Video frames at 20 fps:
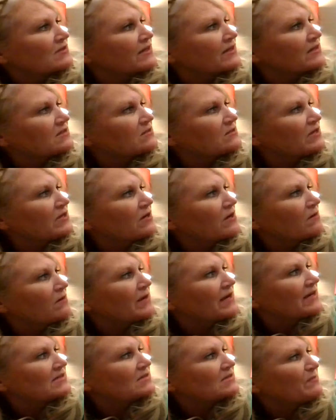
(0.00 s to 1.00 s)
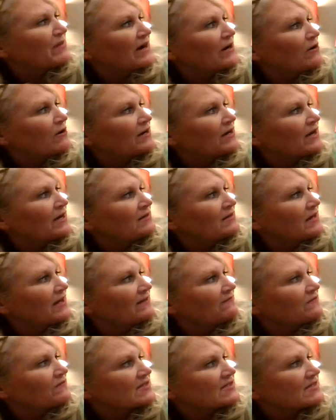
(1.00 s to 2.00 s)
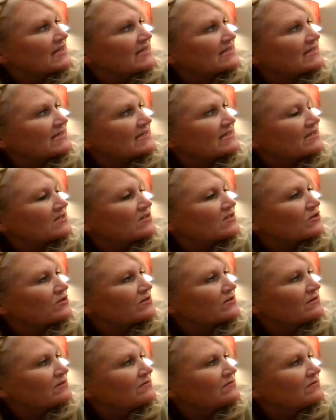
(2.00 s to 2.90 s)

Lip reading: land to become as barren and lifeless as a desert.